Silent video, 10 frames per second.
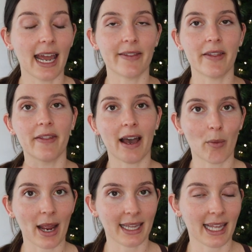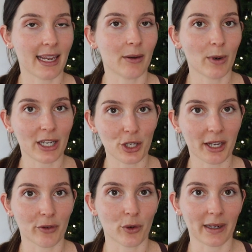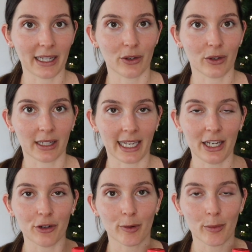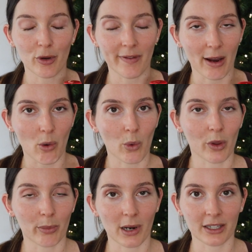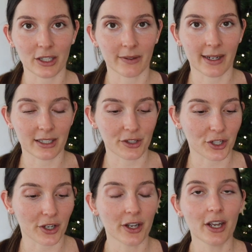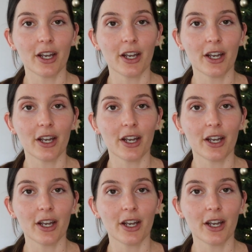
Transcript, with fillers: and then that way at the end when you give it a really good clean you're removing all the Brasso residue.